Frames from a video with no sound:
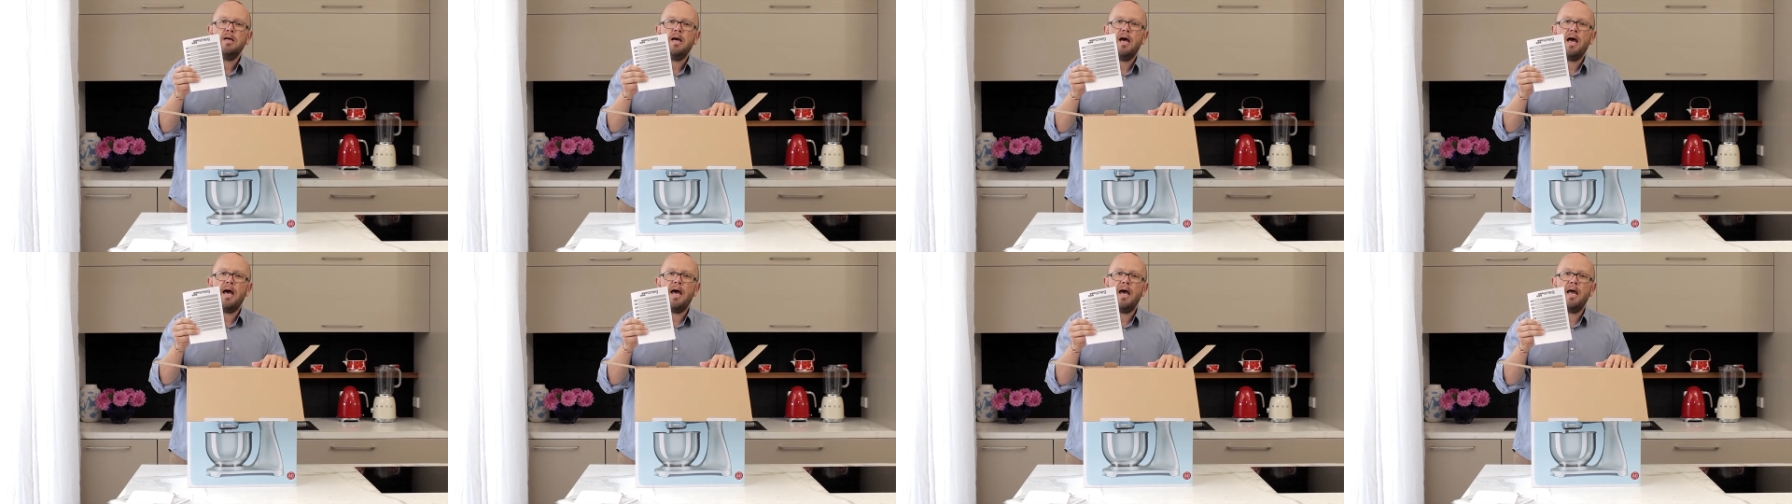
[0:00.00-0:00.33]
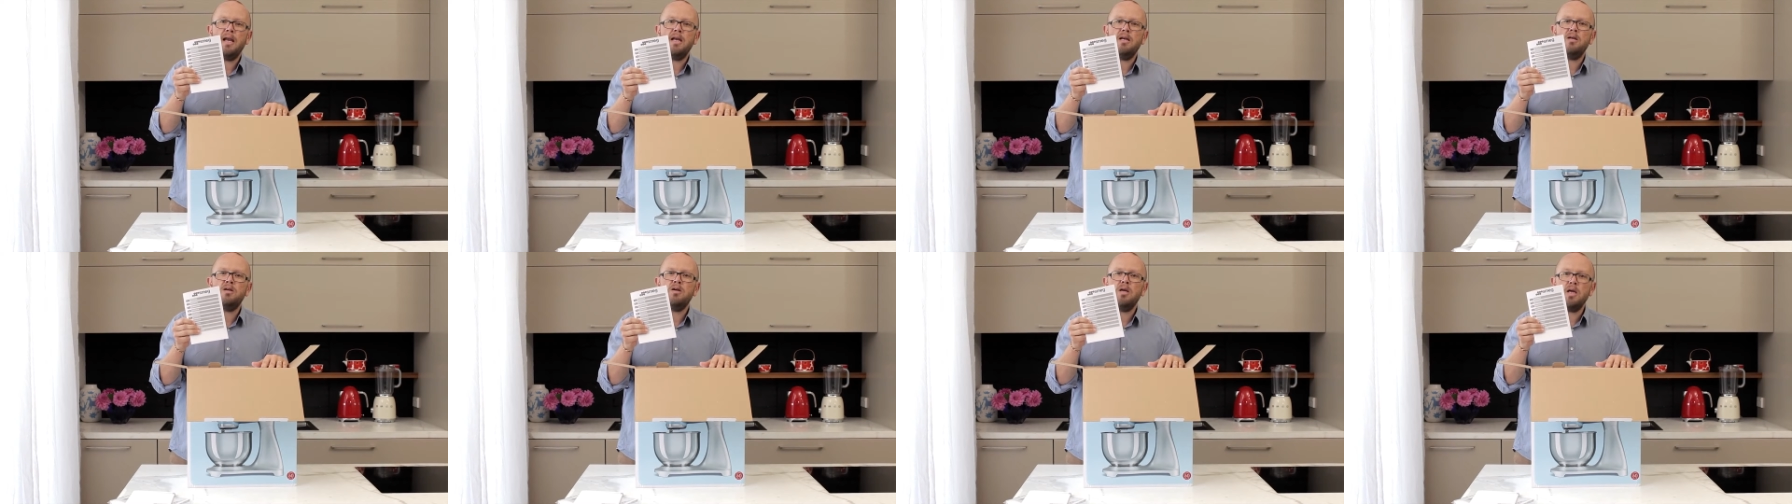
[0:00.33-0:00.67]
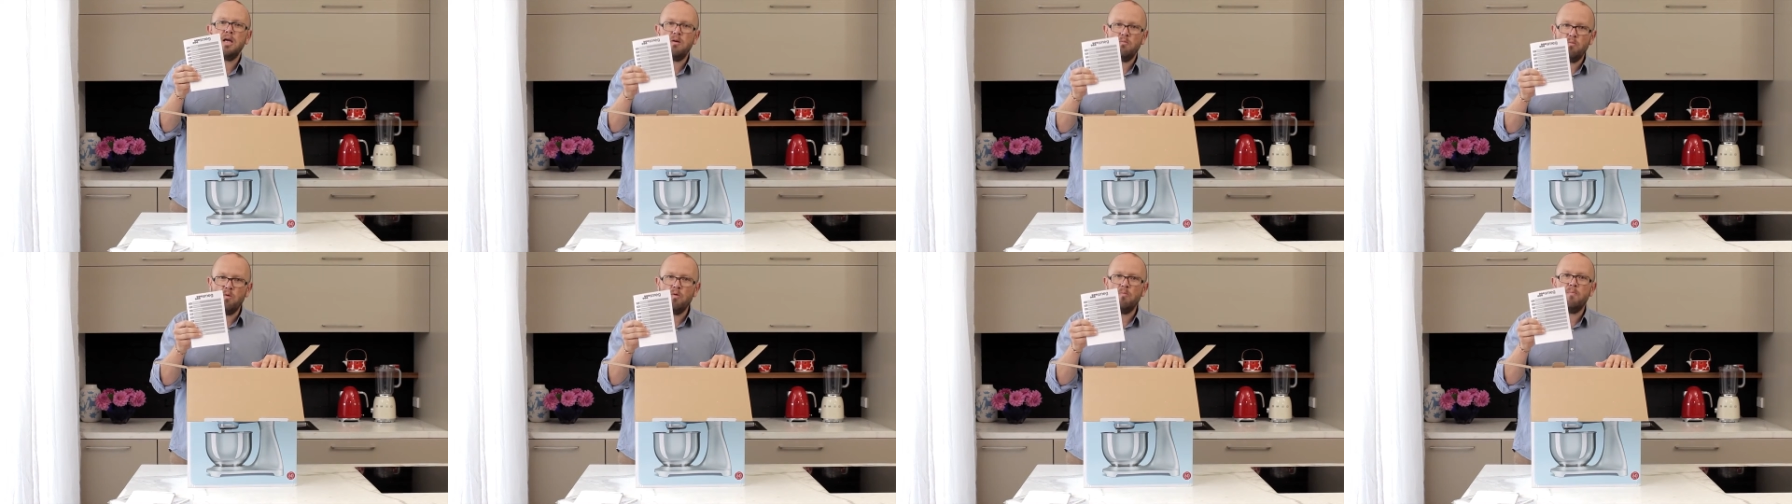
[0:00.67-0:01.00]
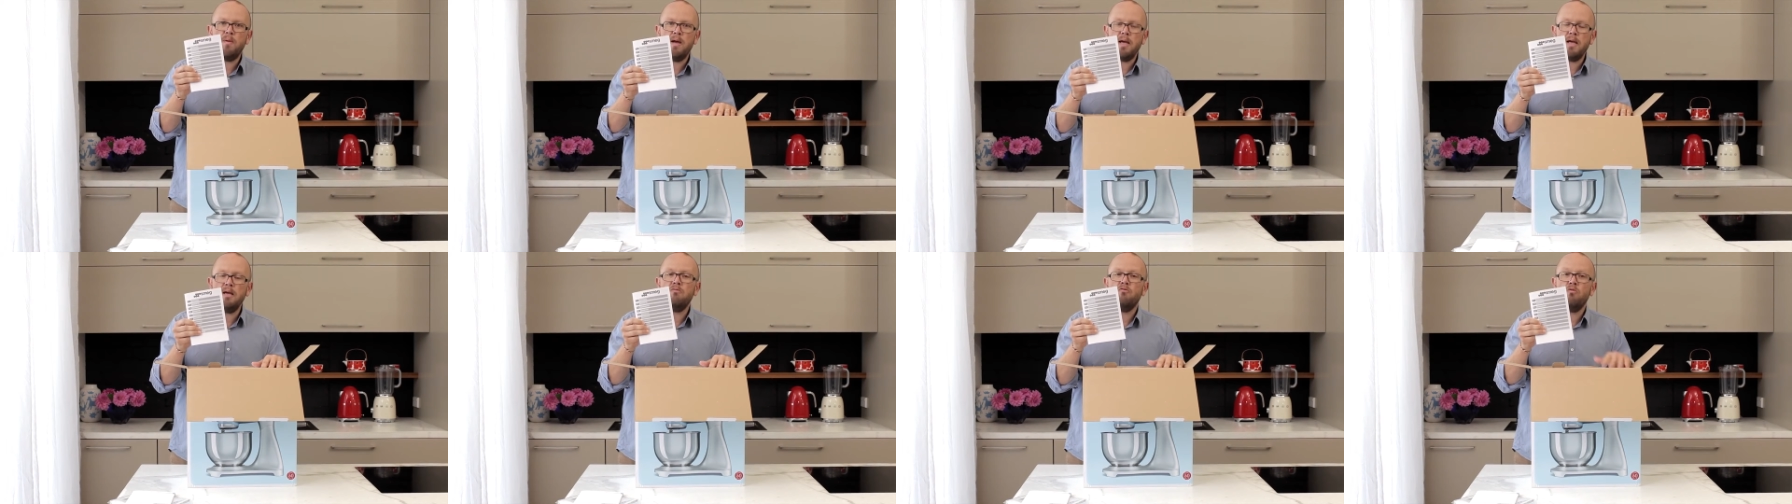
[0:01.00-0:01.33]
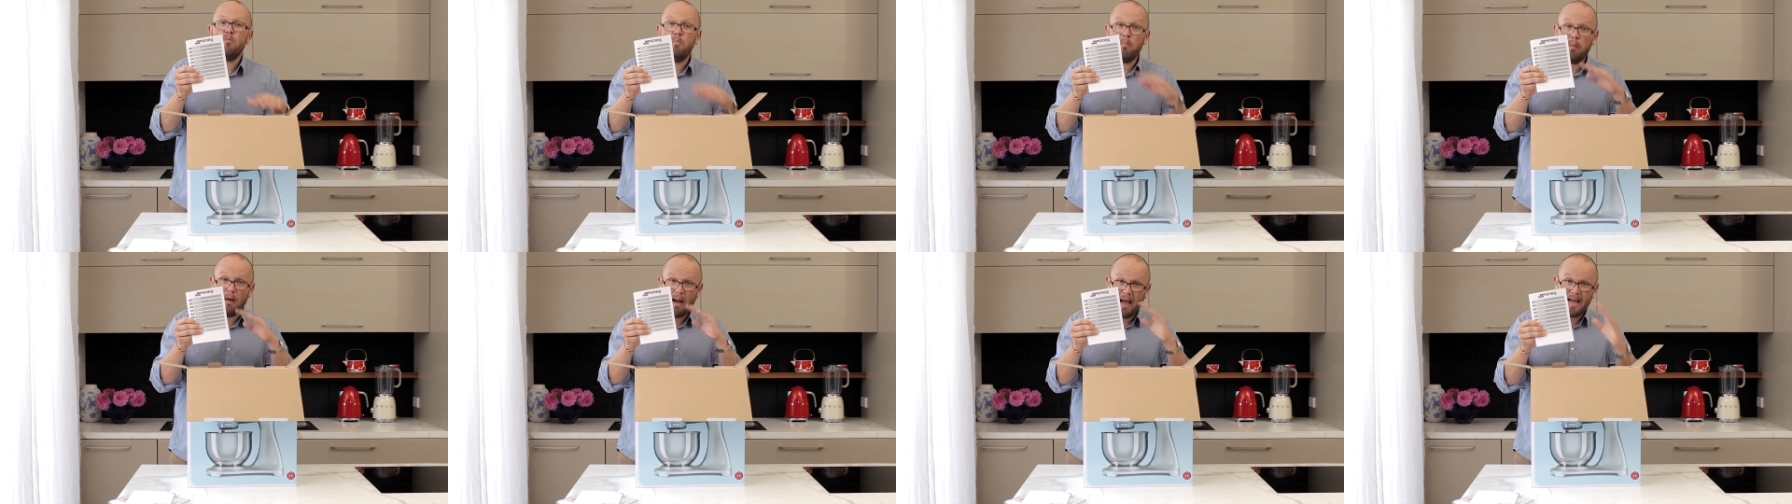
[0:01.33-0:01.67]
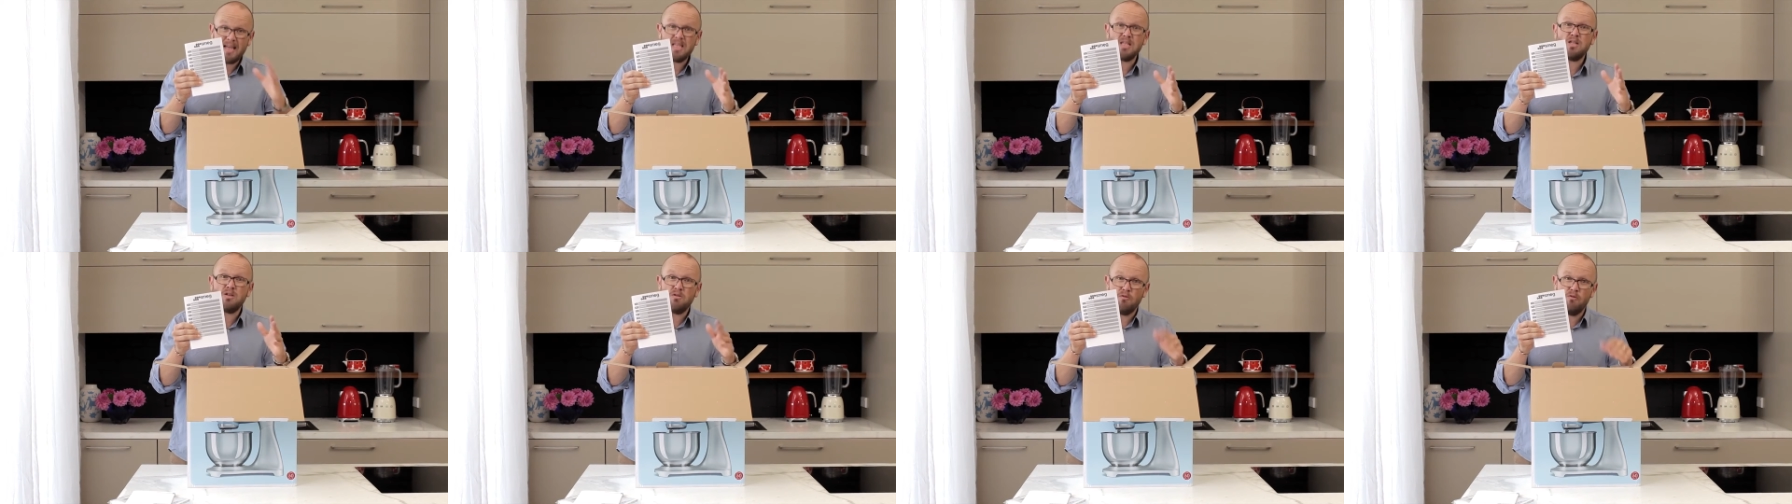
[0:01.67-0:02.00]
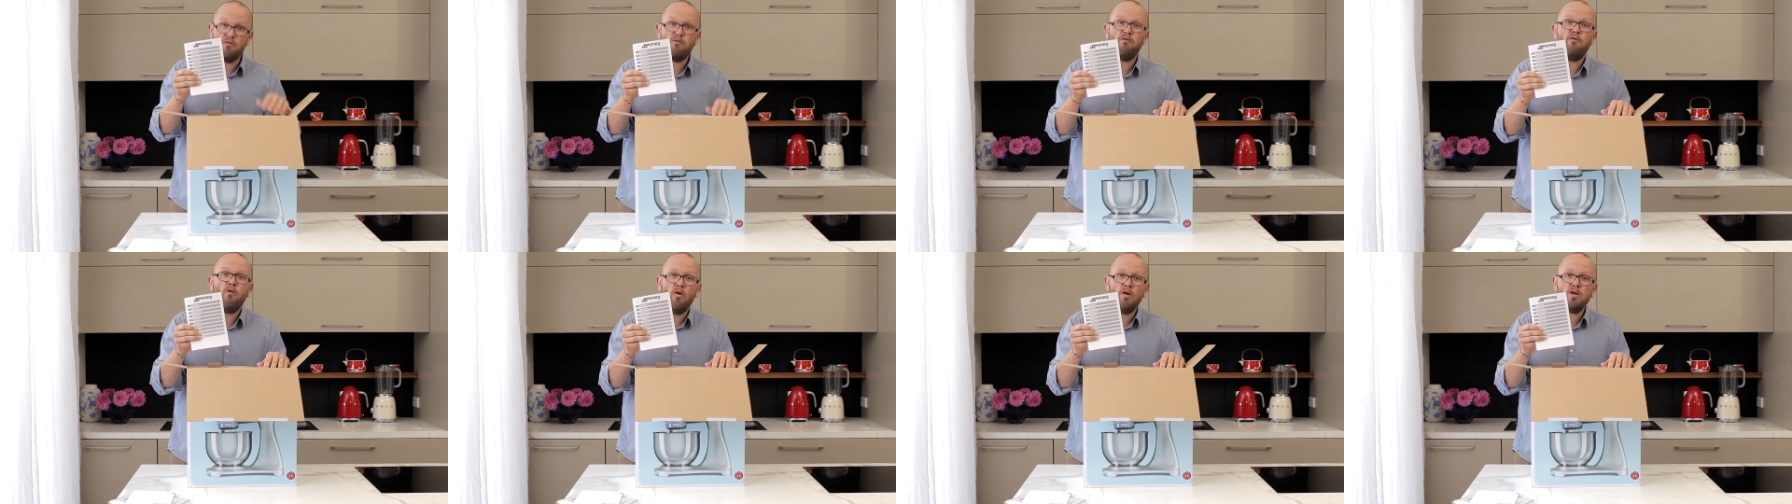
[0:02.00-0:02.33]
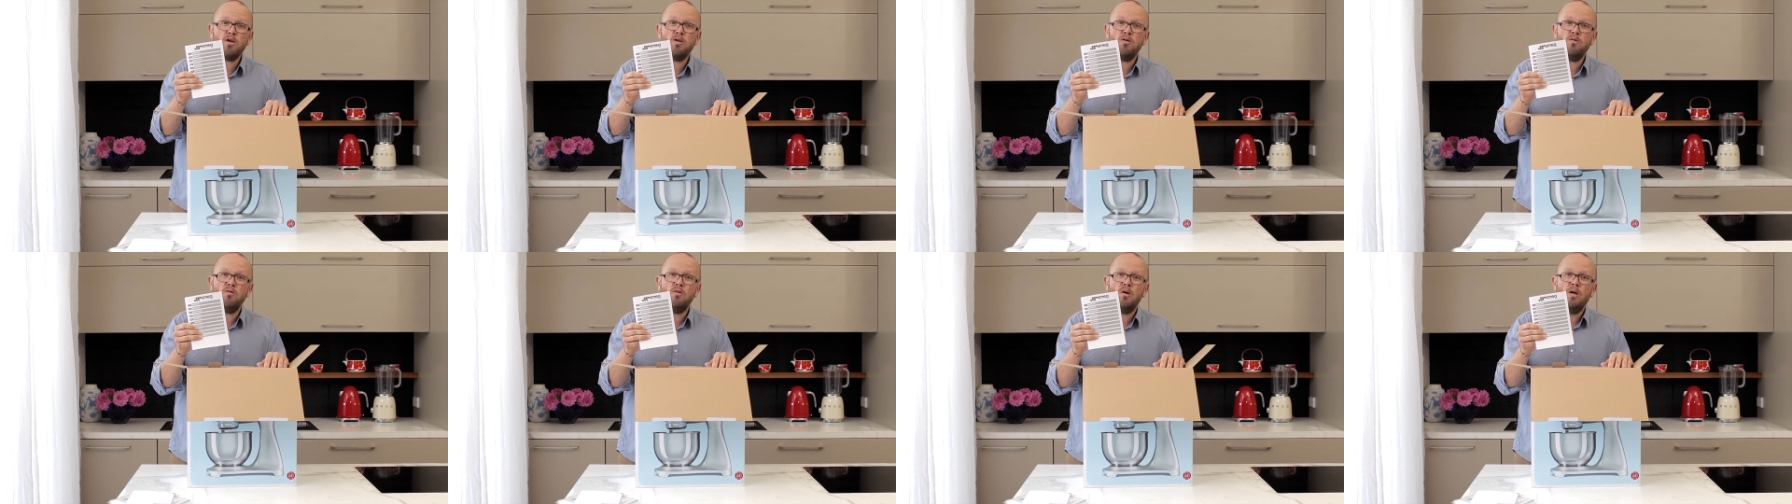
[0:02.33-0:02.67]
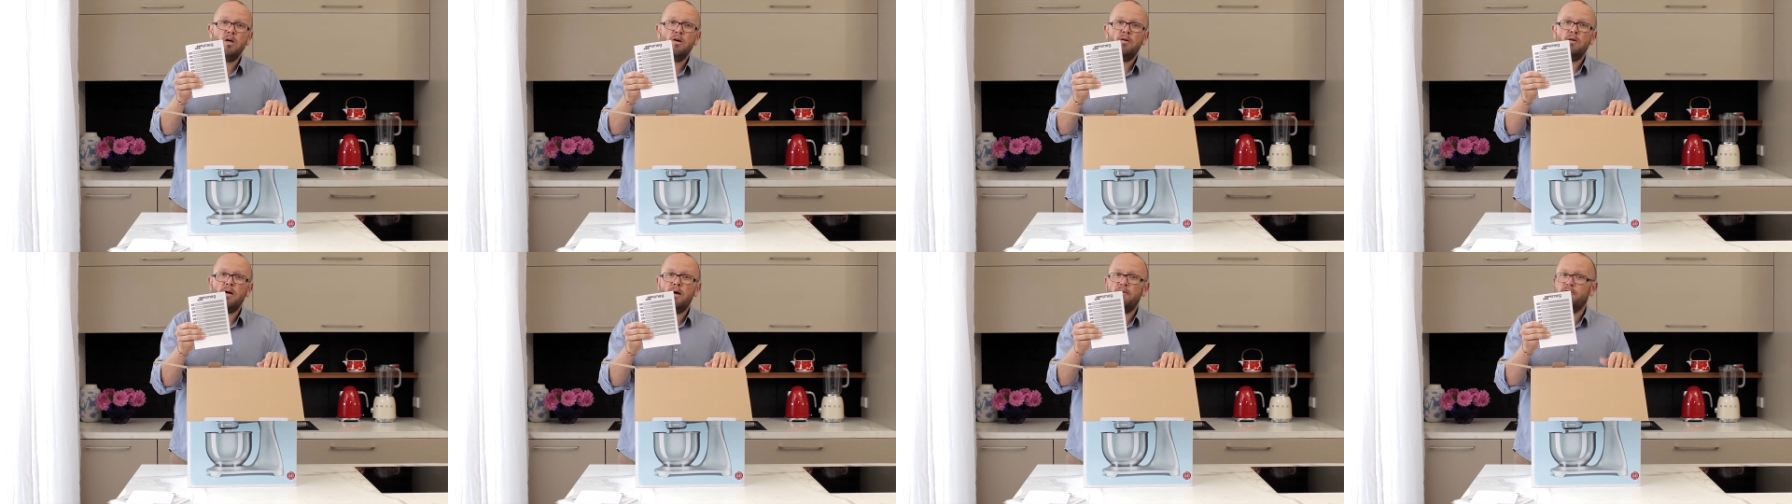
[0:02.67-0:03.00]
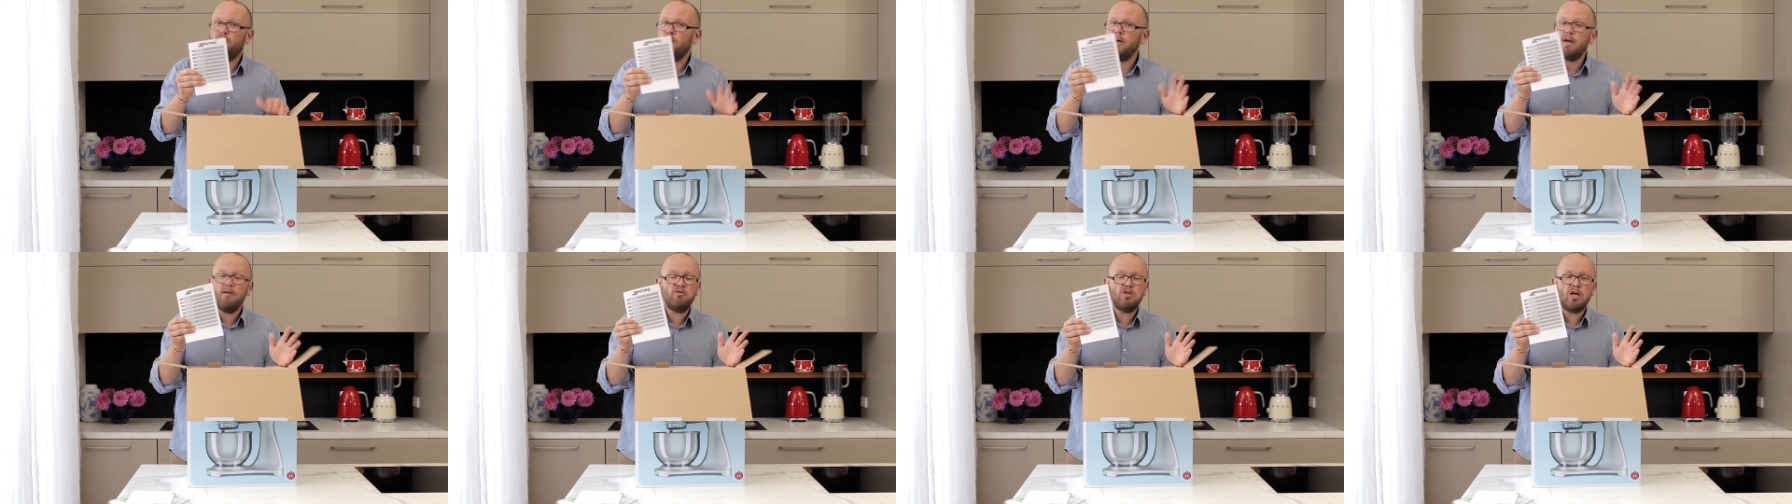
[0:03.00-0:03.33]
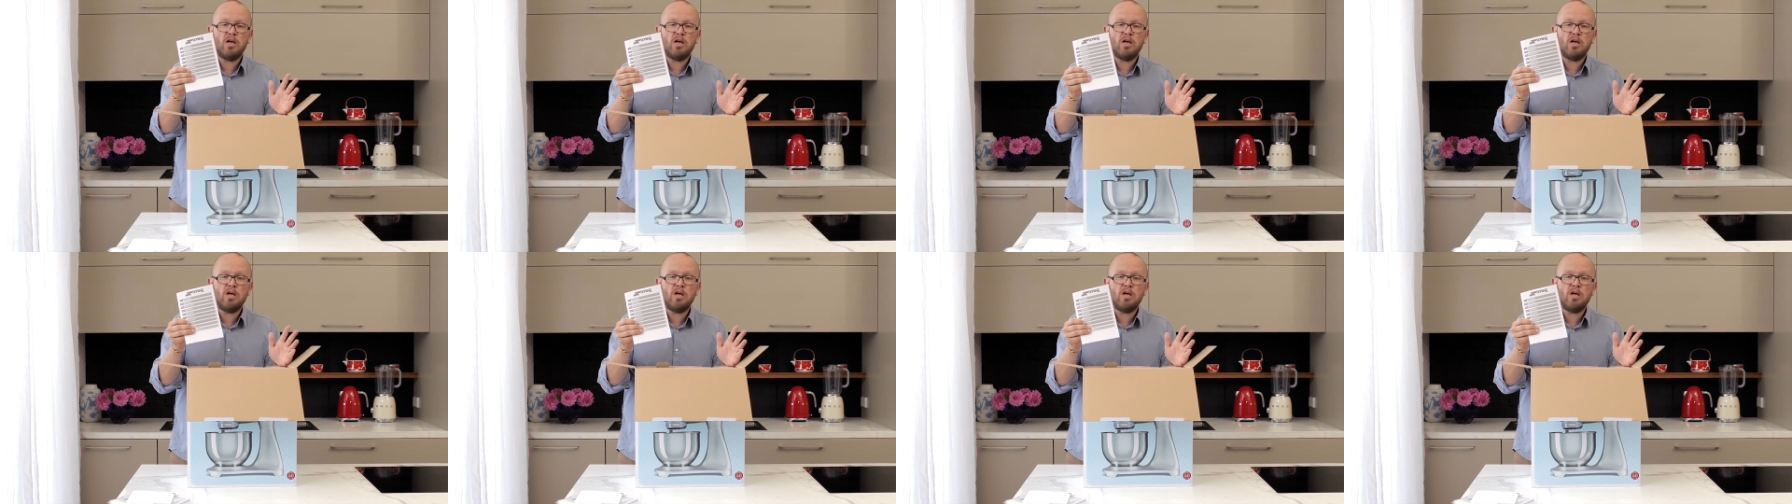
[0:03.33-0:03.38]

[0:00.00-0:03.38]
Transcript: and it will be replaced for you free of